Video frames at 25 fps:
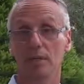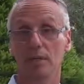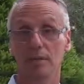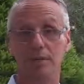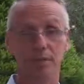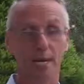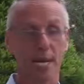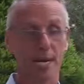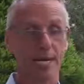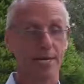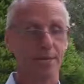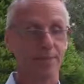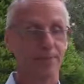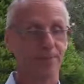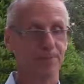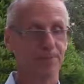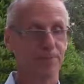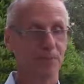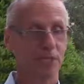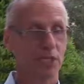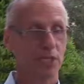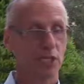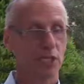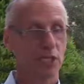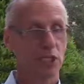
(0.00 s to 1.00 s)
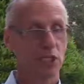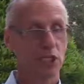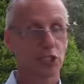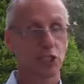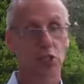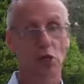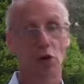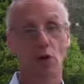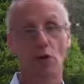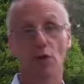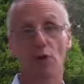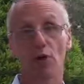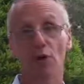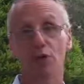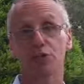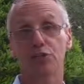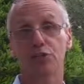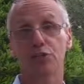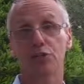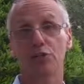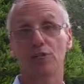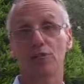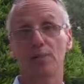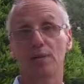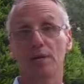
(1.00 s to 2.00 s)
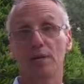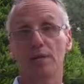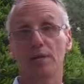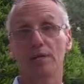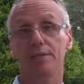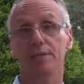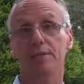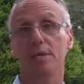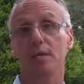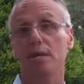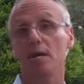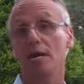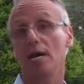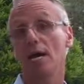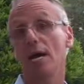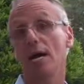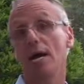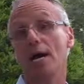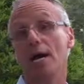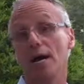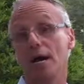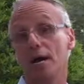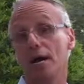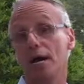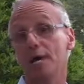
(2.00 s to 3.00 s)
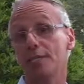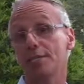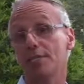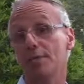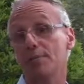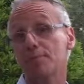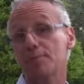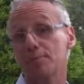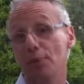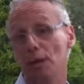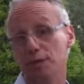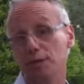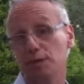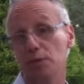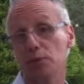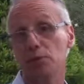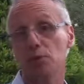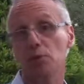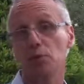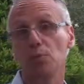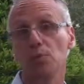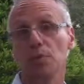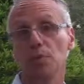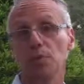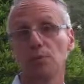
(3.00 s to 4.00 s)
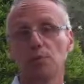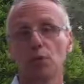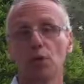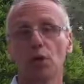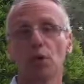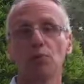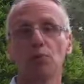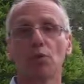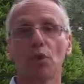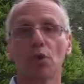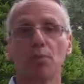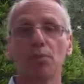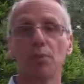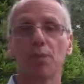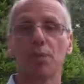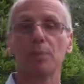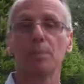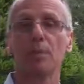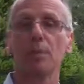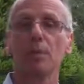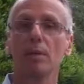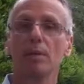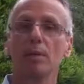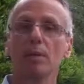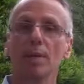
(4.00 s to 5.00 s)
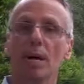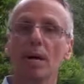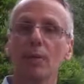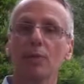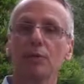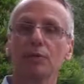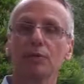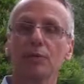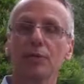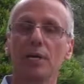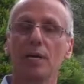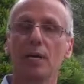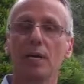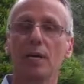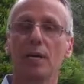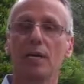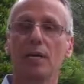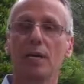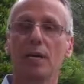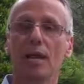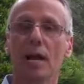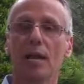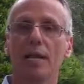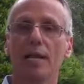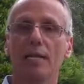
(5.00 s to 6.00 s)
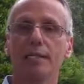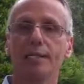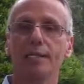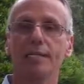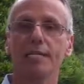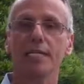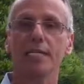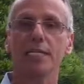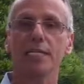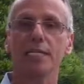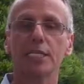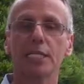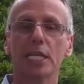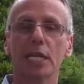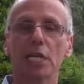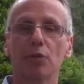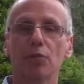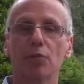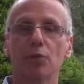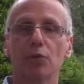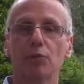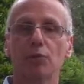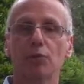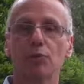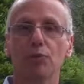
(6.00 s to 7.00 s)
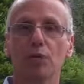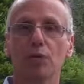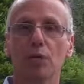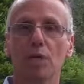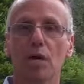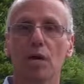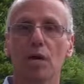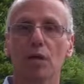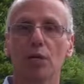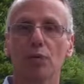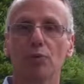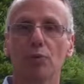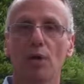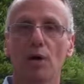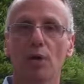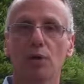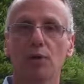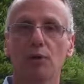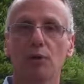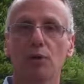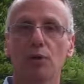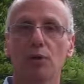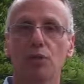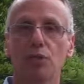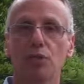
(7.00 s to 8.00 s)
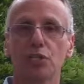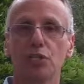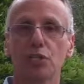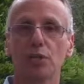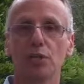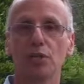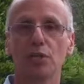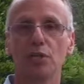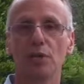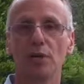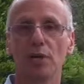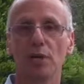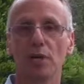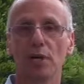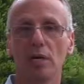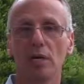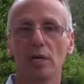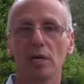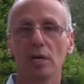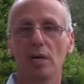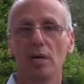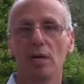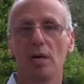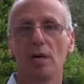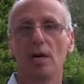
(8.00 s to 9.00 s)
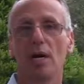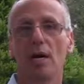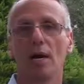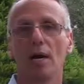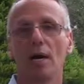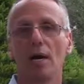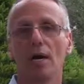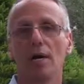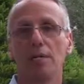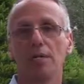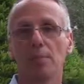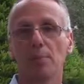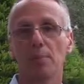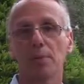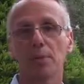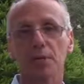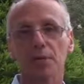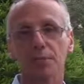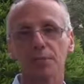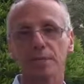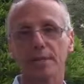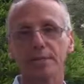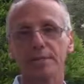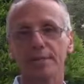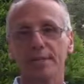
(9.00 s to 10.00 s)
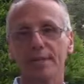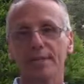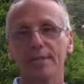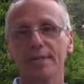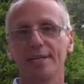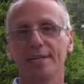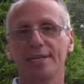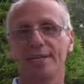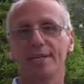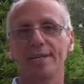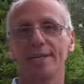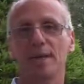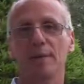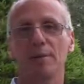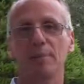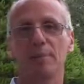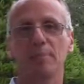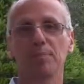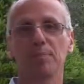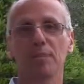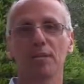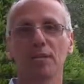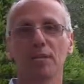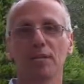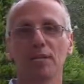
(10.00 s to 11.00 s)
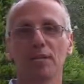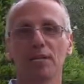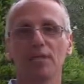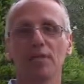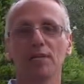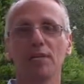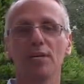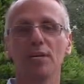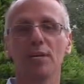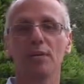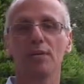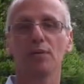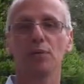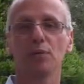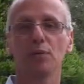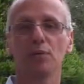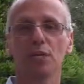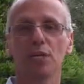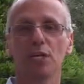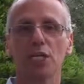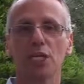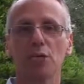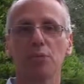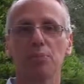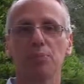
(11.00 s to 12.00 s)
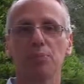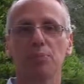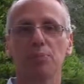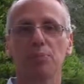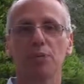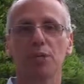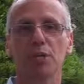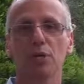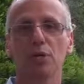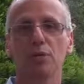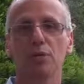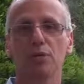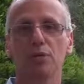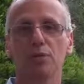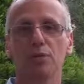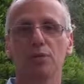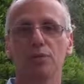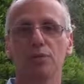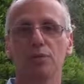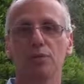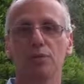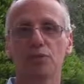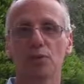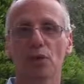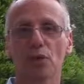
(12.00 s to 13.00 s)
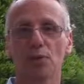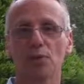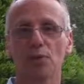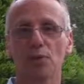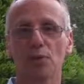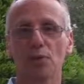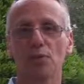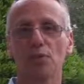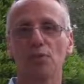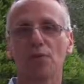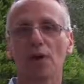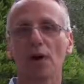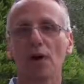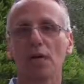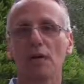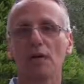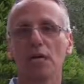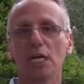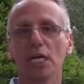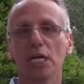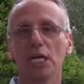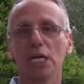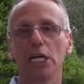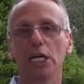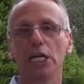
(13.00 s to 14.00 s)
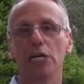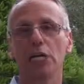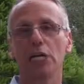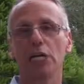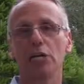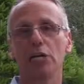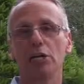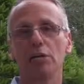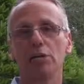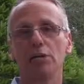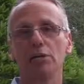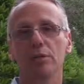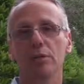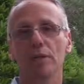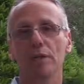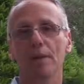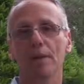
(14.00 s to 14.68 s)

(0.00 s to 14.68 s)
day. So achievement. As I'm starting to meet more and more people about galaxies and what we are trying to achieve there, it appears that I believe that I'm doing pretty good job so far in